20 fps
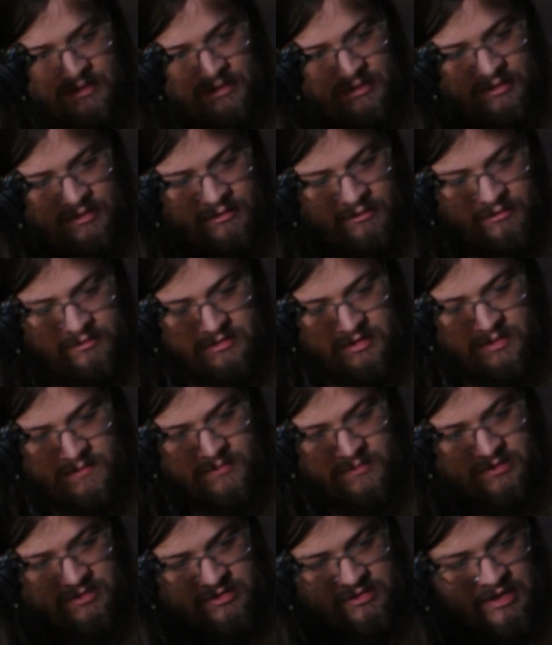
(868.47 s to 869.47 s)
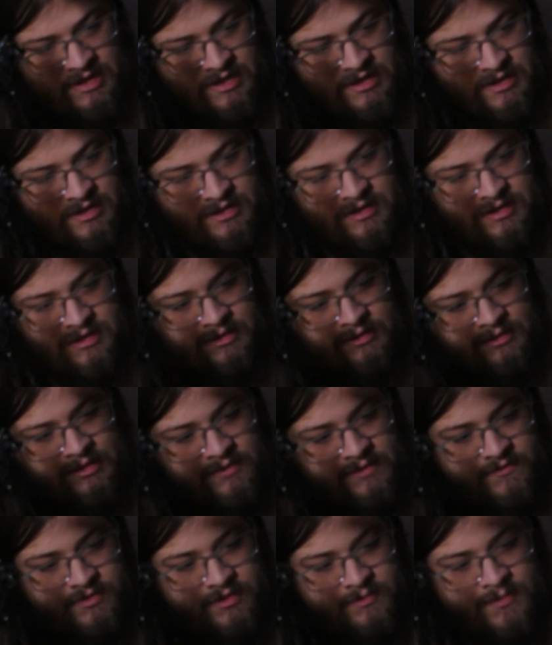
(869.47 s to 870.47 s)
it'll end up staining and
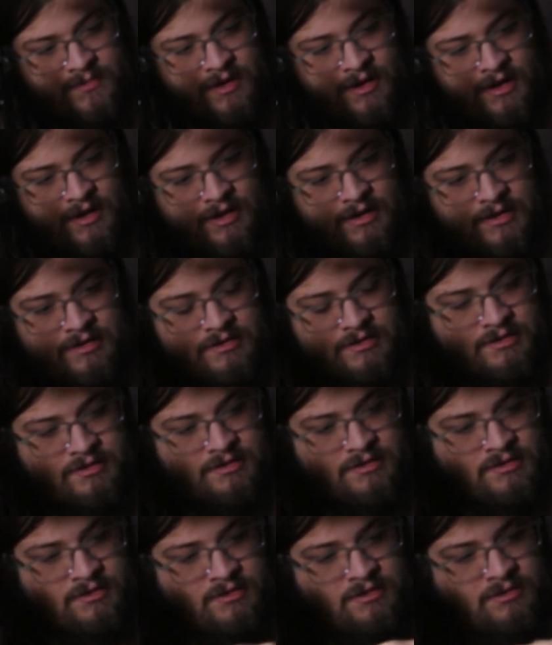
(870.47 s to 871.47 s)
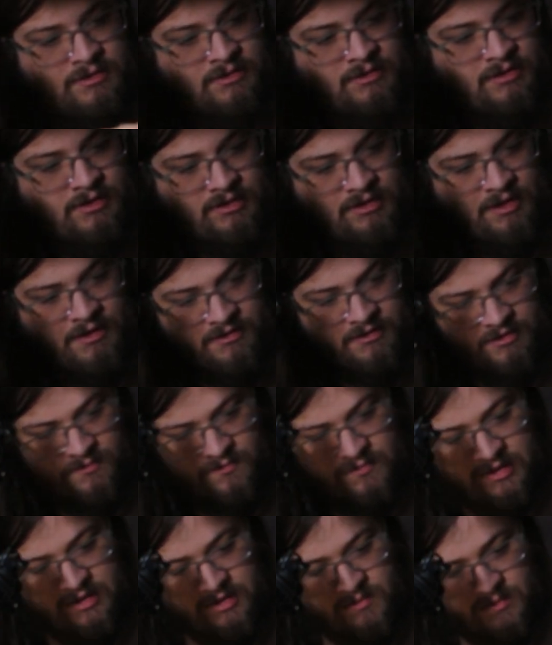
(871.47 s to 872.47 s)
leaving behind a lot of
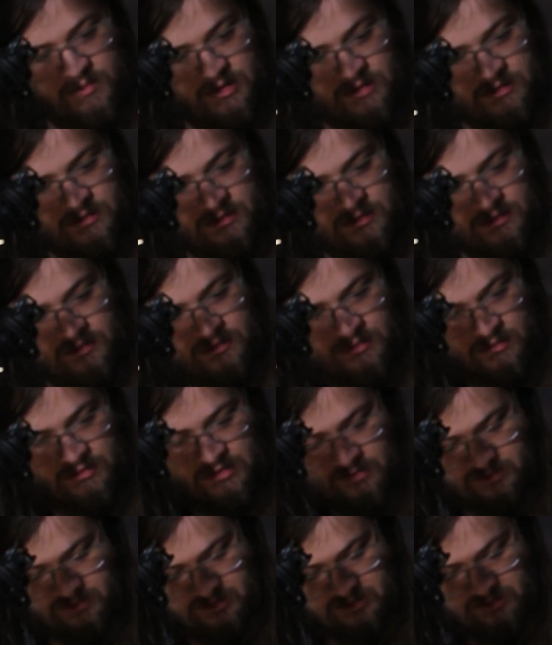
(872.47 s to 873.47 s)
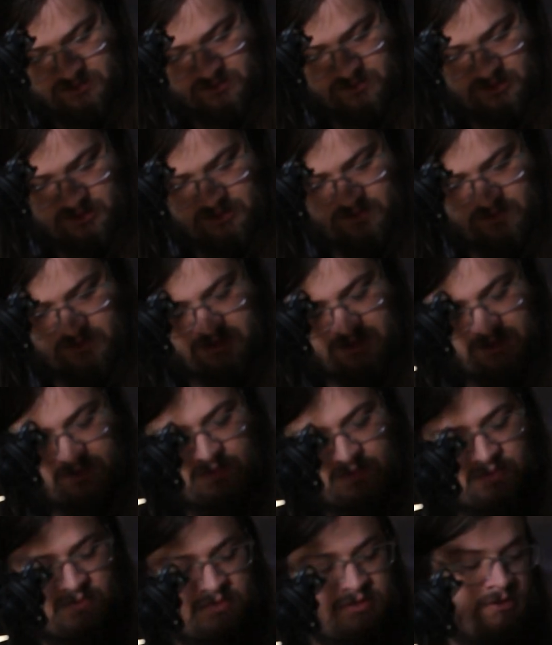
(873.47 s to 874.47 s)
the pigment, which is really what you
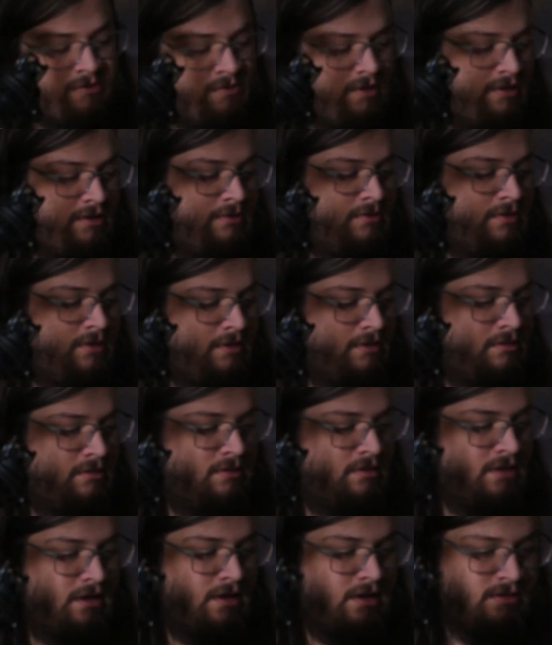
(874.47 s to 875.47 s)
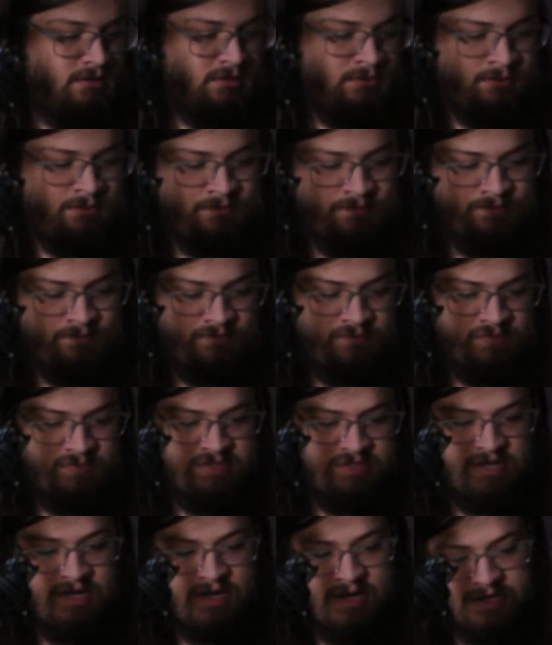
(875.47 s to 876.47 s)
want when you're weathering, not
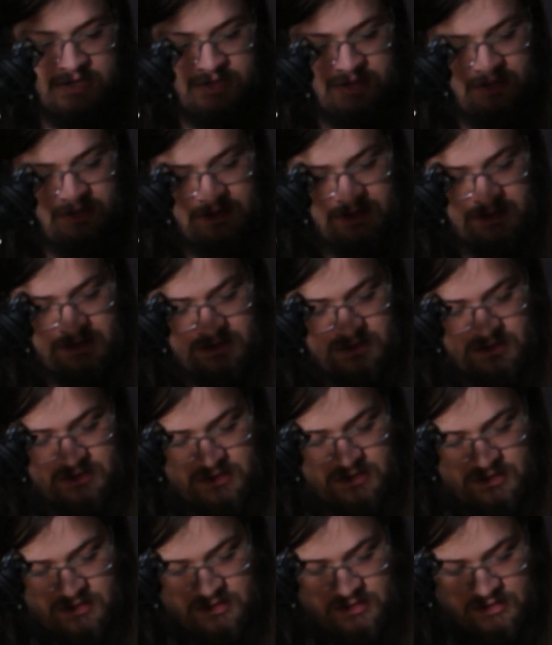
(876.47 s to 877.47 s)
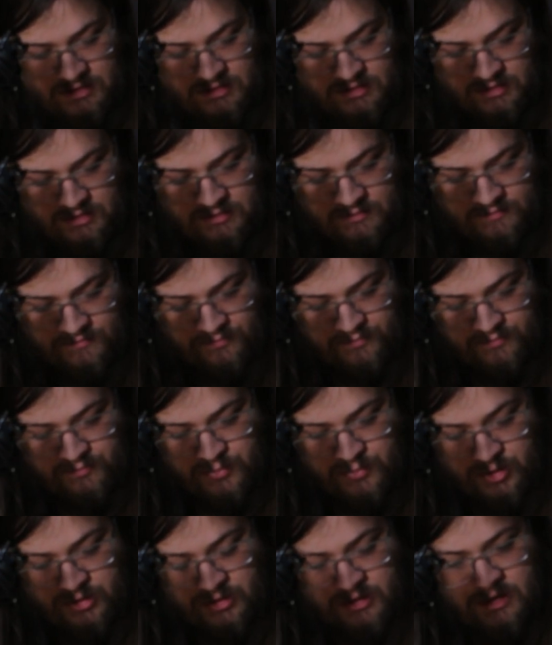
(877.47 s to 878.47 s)
to actually
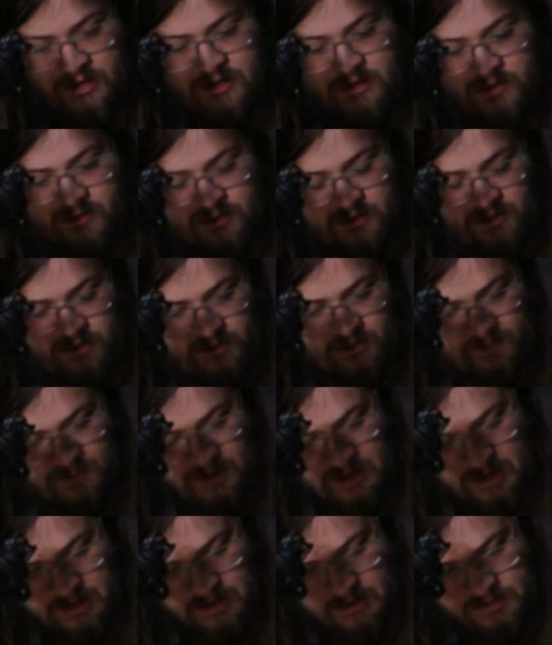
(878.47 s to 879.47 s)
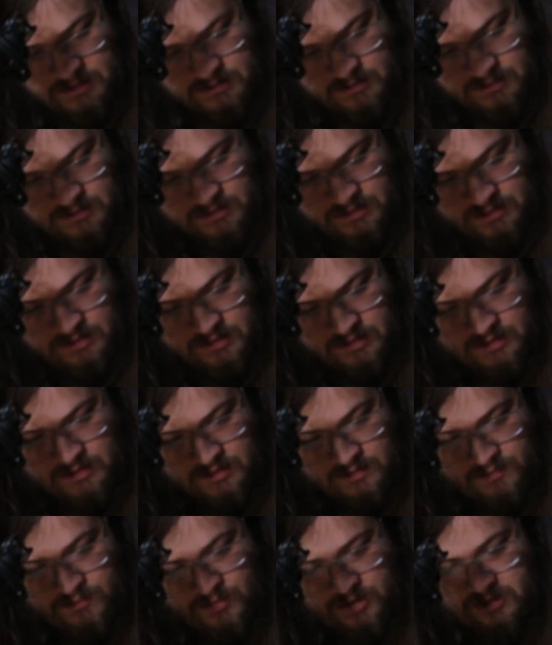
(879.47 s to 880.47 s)
put on another coat of paint,
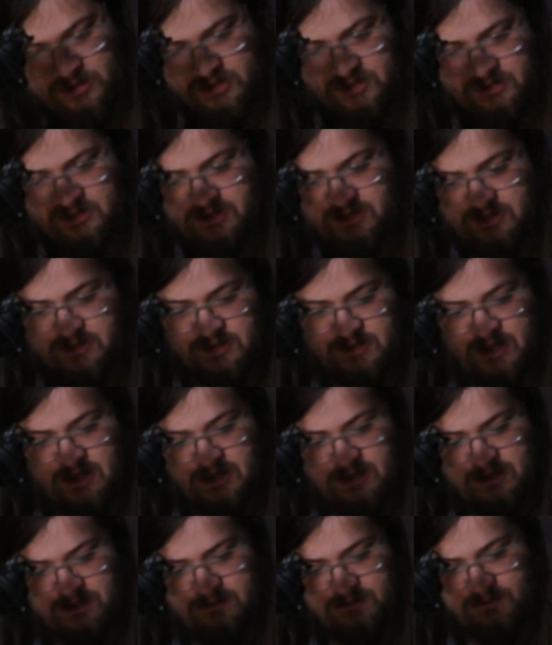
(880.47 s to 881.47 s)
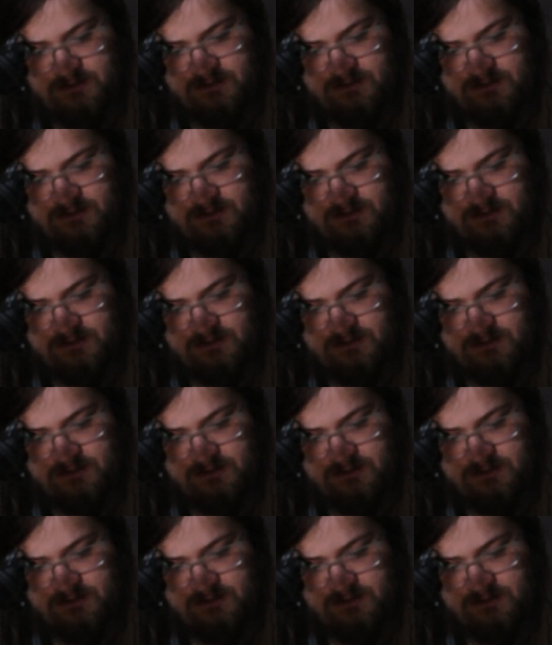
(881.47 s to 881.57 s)
but just to stain it.